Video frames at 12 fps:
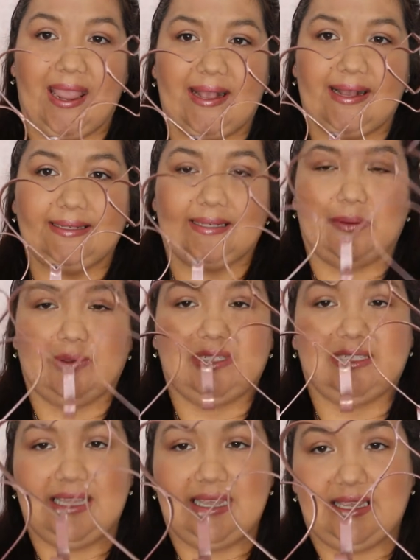and I
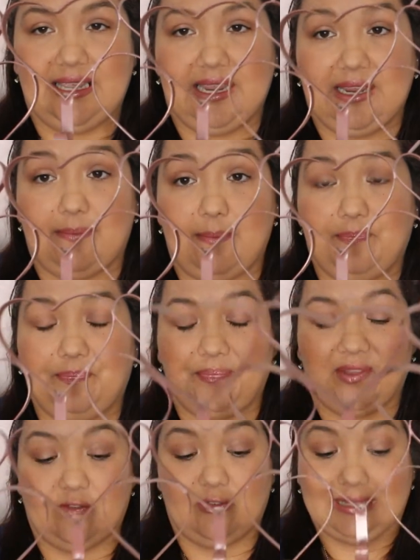was thinking,
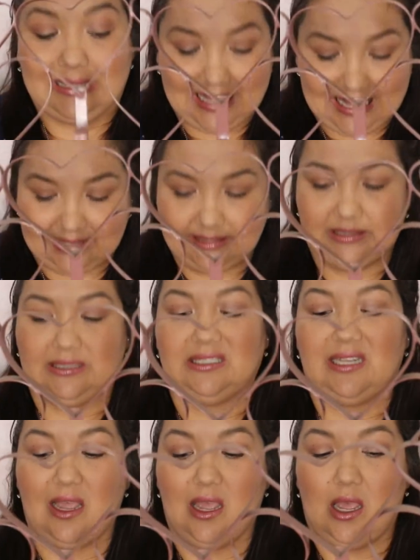for
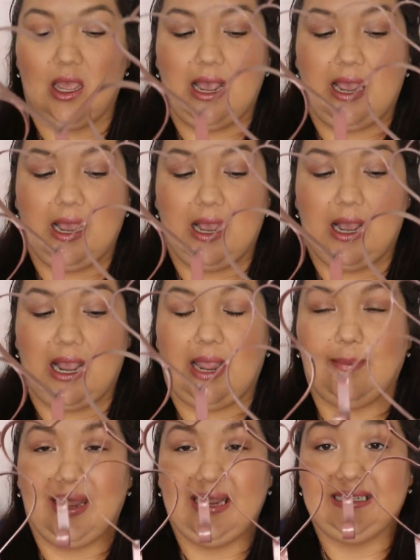this,
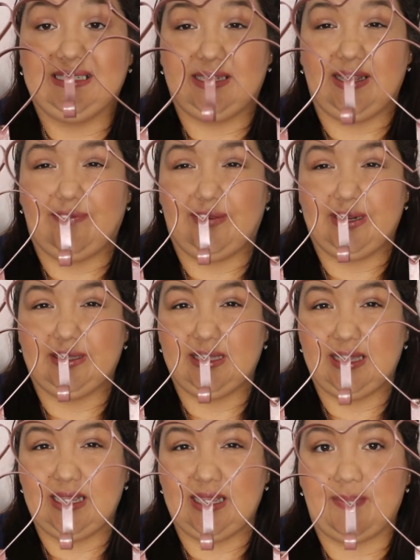I might
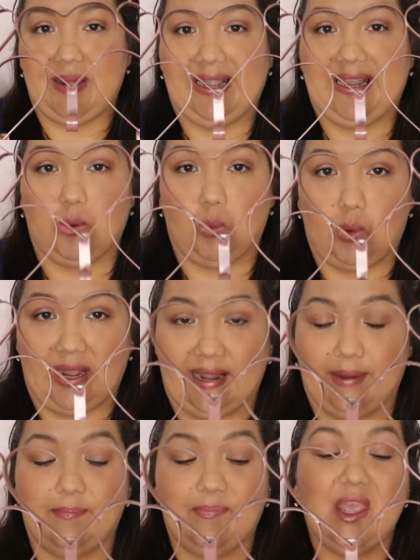definitely paint it
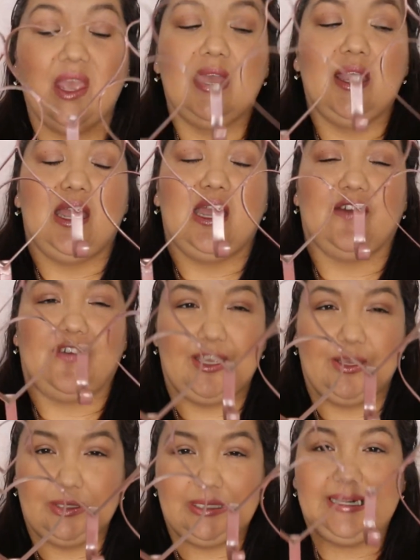white. If I
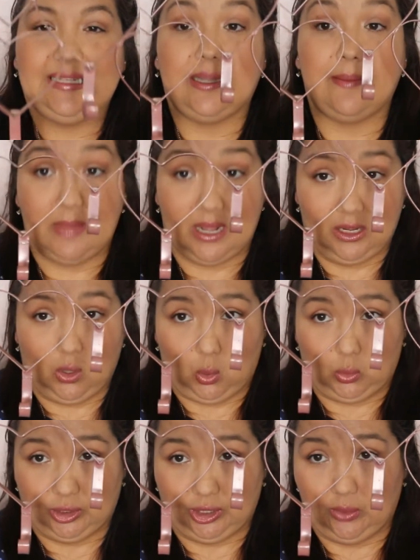use it as a mug
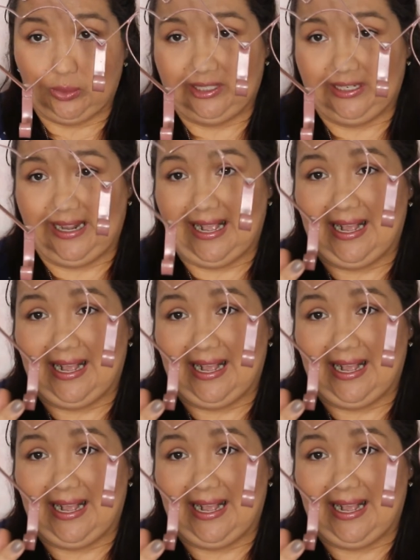holder, which it